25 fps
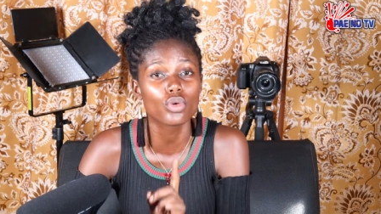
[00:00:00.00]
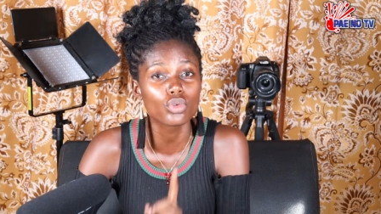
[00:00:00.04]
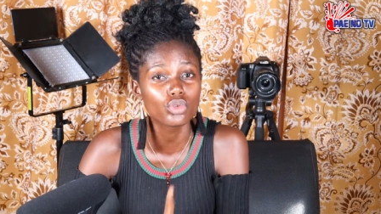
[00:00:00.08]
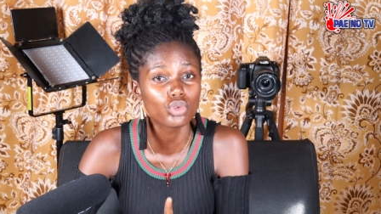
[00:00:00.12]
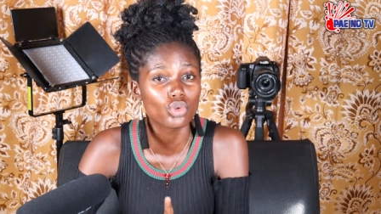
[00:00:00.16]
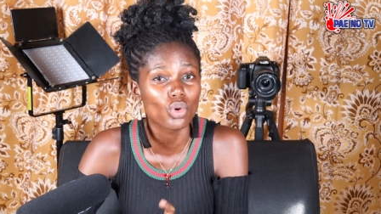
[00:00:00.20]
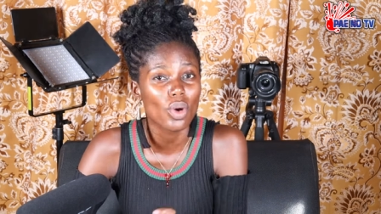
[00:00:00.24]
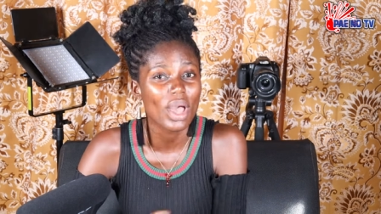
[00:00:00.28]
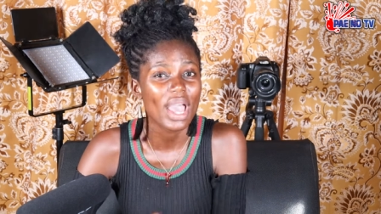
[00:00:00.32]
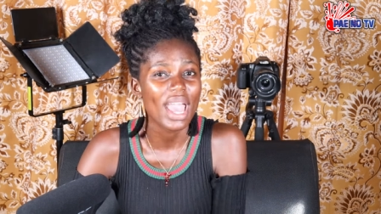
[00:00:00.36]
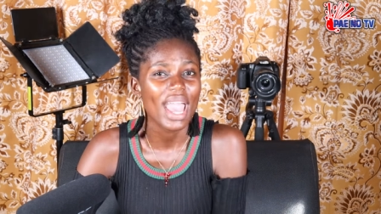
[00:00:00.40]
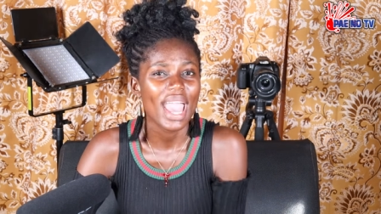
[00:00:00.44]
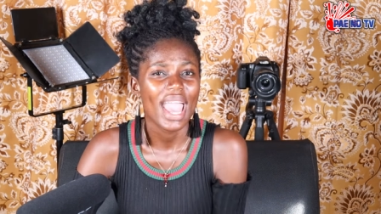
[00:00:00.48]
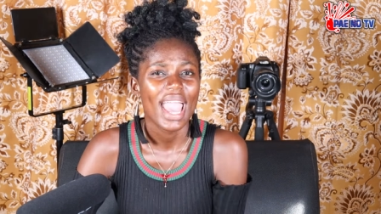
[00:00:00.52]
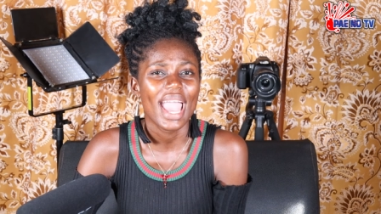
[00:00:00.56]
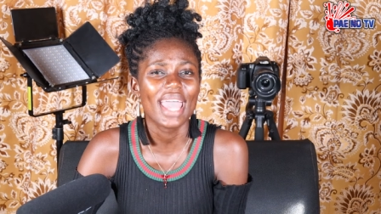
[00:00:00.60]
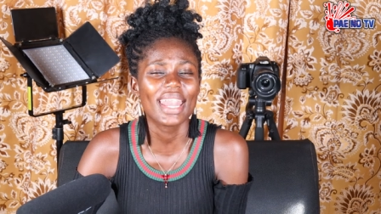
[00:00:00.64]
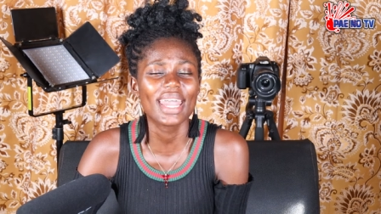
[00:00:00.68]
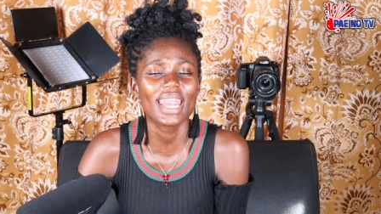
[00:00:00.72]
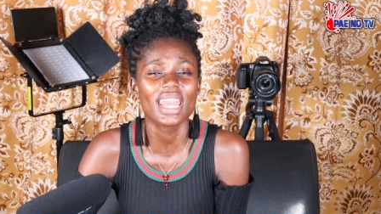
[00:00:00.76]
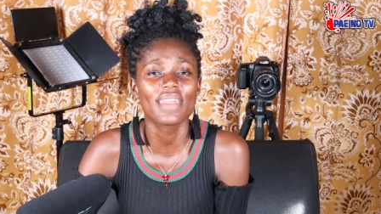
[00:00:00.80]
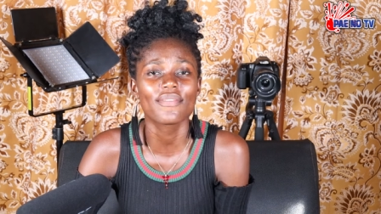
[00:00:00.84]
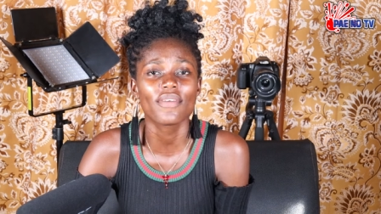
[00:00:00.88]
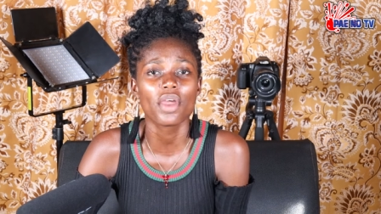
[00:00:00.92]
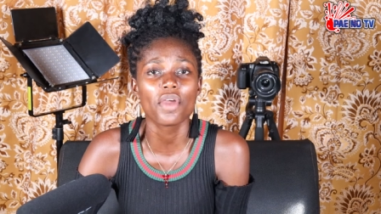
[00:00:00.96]
No, so, and
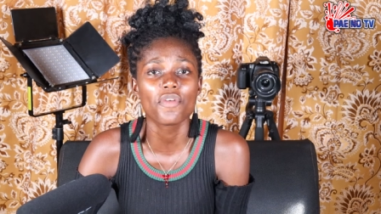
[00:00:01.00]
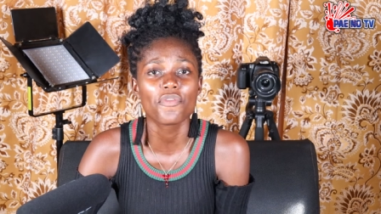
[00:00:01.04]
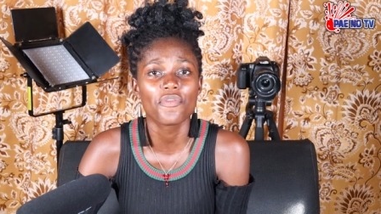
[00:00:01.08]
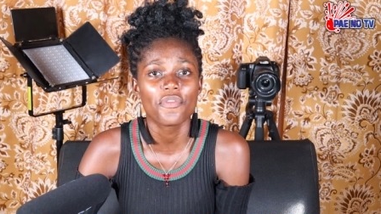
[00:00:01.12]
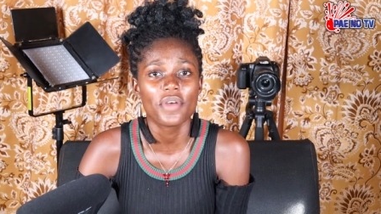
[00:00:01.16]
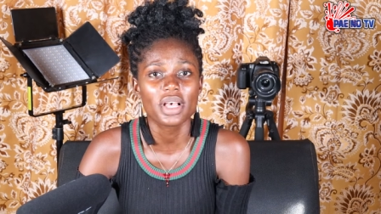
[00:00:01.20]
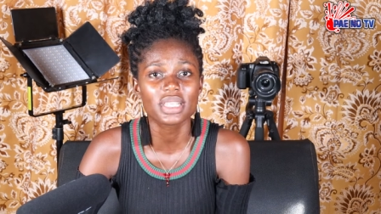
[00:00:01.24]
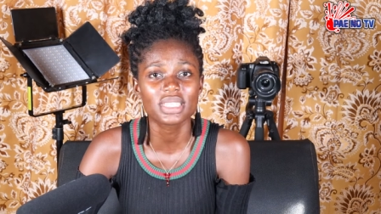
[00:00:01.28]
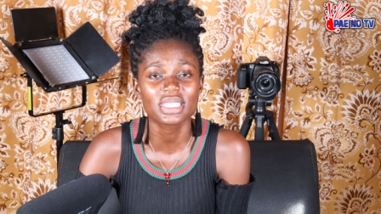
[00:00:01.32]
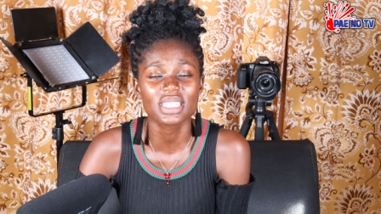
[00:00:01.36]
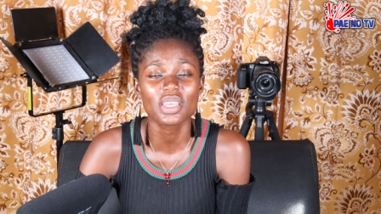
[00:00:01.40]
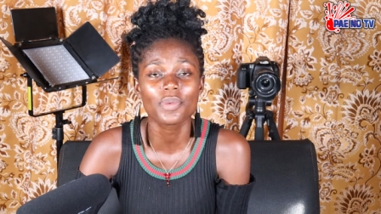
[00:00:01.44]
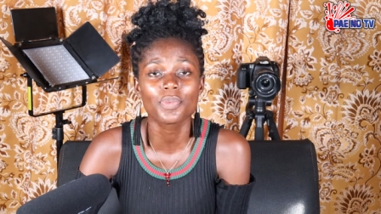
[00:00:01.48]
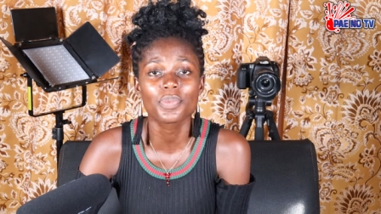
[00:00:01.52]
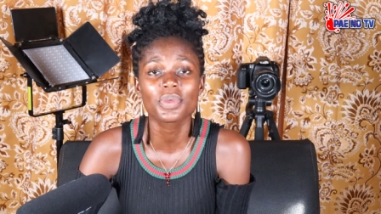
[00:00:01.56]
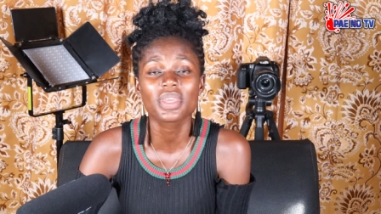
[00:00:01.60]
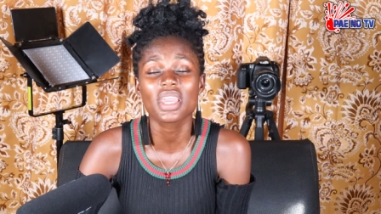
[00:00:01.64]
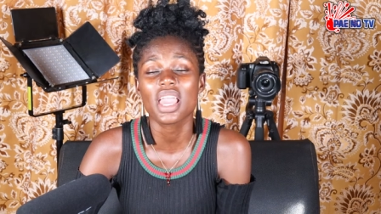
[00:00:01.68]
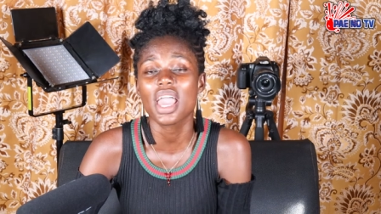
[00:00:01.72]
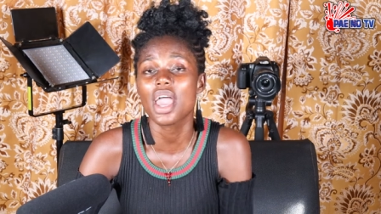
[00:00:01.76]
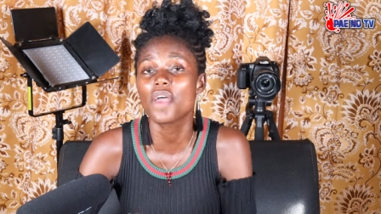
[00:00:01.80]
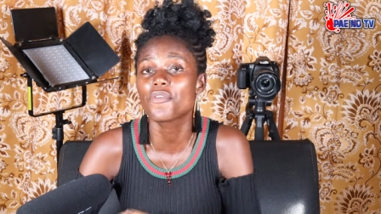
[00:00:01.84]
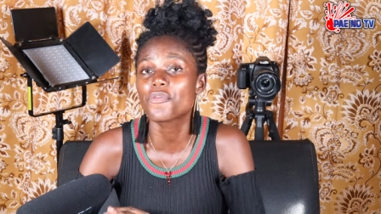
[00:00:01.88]
then the very first EP,